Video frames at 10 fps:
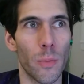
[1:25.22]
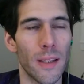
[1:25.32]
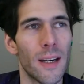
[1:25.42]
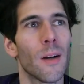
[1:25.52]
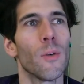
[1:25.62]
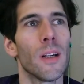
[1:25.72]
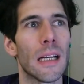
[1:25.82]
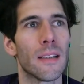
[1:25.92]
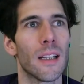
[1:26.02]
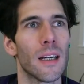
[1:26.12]
then I
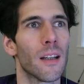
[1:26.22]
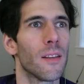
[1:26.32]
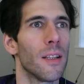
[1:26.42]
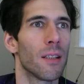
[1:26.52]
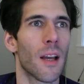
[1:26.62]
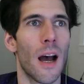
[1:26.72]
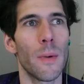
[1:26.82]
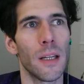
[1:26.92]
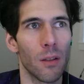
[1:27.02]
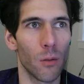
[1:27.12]
realized like these
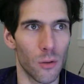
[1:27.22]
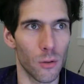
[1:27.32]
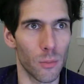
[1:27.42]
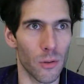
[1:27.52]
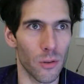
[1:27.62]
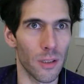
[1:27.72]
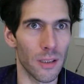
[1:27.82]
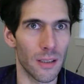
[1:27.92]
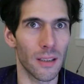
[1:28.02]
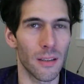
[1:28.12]
comedy YouTubers are in
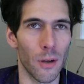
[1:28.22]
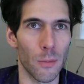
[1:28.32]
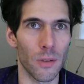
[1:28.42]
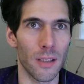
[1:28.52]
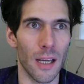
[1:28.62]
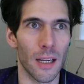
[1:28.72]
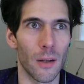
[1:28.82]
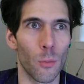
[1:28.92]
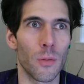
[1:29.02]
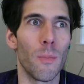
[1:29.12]
60 frames a
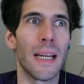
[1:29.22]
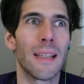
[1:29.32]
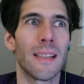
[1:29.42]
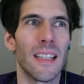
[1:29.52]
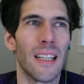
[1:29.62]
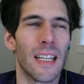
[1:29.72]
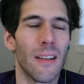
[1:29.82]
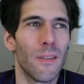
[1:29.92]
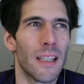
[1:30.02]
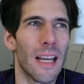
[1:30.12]
second, which makes it, it
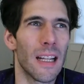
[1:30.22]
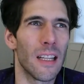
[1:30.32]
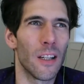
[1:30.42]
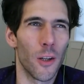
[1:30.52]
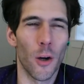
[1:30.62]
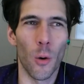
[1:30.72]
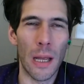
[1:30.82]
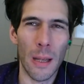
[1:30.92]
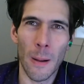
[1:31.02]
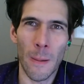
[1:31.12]
gives it that, you know,
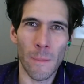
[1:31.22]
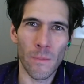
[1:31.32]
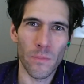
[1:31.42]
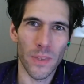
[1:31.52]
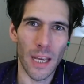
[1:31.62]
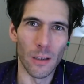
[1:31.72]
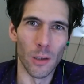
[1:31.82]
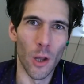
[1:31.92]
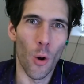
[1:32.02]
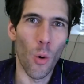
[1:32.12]
that
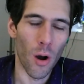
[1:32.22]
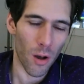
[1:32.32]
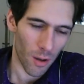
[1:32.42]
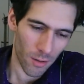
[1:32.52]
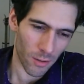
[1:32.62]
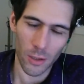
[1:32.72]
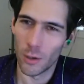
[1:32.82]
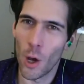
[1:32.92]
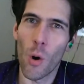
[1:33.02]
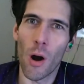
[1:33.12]
low
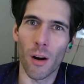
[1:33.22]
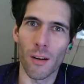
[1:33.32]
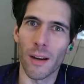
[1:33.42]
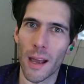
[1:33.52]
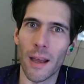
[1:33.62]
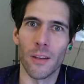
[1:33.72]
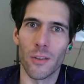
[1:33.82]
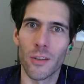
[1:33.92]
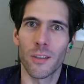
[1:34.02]
art edge